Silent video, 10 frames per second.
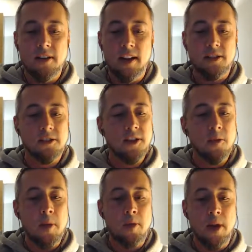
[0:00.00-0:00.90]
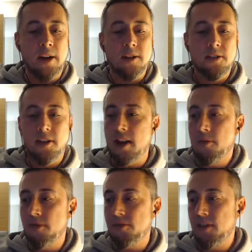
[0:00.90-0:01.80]
It's a little bit bigger than I
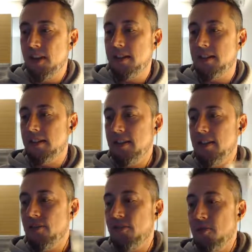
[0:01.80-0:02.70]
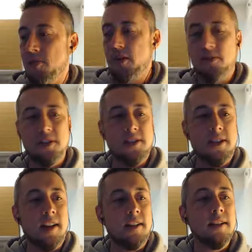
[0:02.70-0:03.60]
would have liked, you know, for a of this
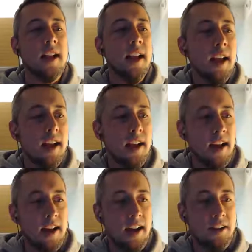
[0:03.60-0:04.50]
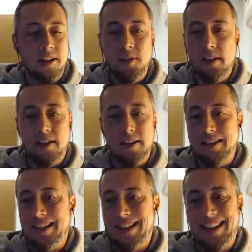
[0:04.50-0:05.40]
style. I think I'm gonna.
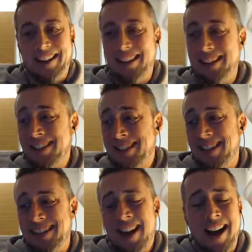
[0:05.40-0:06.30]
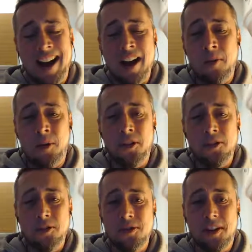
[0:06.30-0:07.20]
I think this is a tie with the
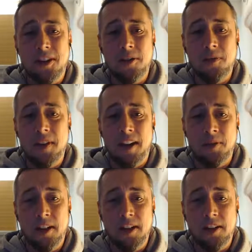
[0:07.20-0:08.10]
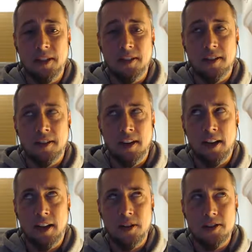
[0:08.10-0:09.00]
Truth Serum, and I'm gonna give it. I think I
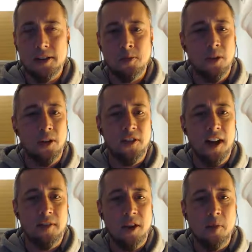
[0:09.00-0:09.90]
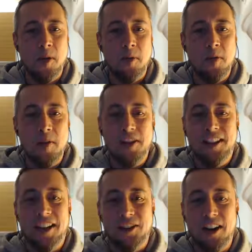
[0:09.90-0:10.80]
give it a 6.5. I hope I'm remembering
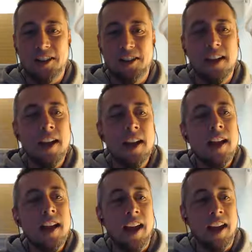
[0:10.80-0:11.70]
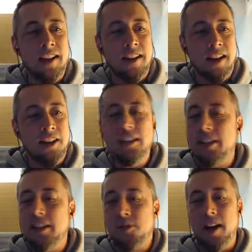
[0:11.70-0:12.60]
that correctly. And uh, I think
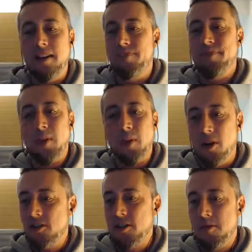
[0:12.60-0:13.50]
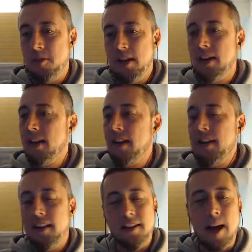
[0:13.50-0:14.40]
that's right where it should be.
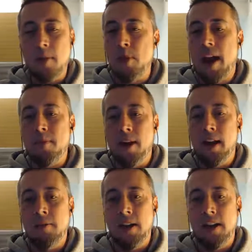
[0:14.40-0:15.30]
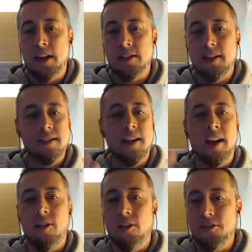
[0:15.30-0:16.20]
It's not bad by any means. It's
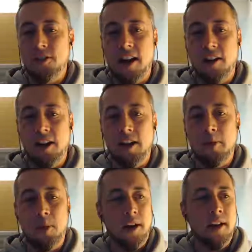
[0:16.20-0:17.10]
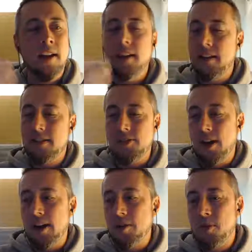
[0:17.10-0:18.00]
not earth shattering, but it's
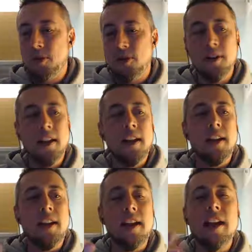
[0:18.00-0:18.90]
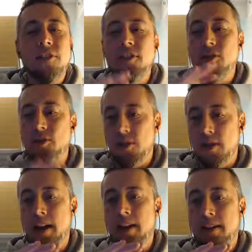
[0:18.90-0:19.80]
drinkable if you
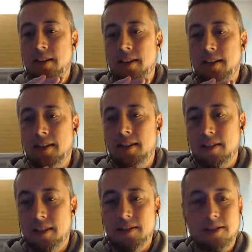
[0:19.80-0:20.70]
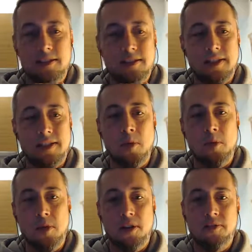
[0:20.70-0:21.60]
like this
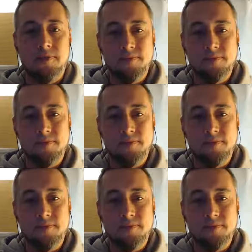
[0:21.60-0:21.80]
type of beer.